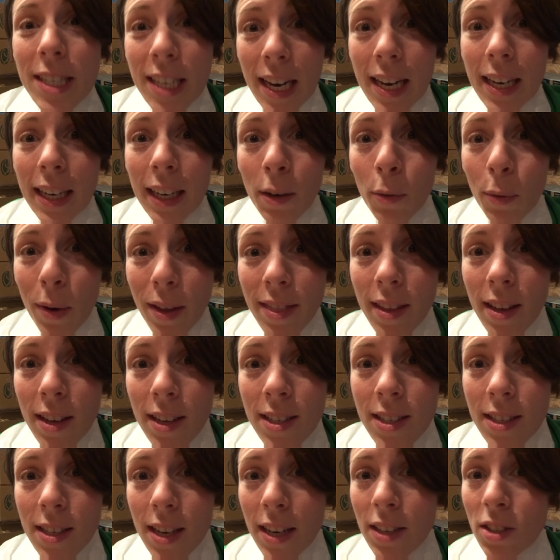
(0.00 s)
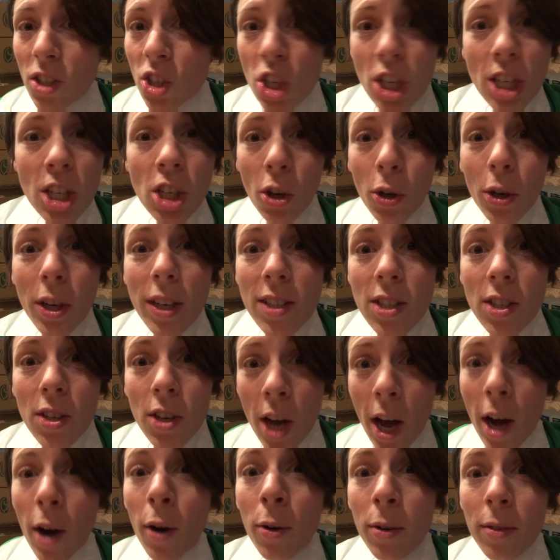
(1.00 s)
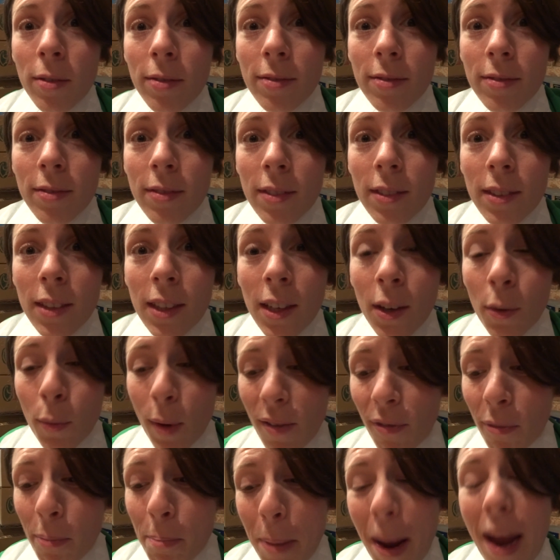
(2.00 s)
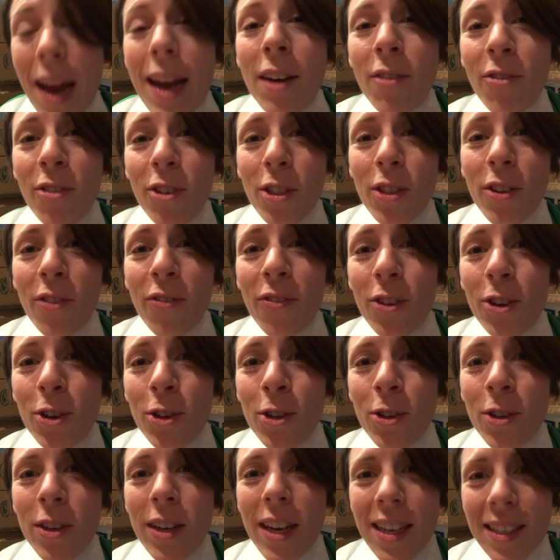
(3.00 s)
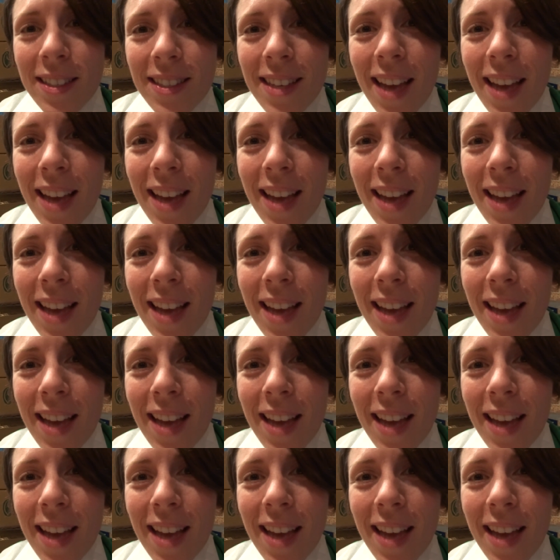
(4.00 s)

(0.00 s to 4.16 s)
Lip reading: take it with us? And she told us no. We've paid for the food, it's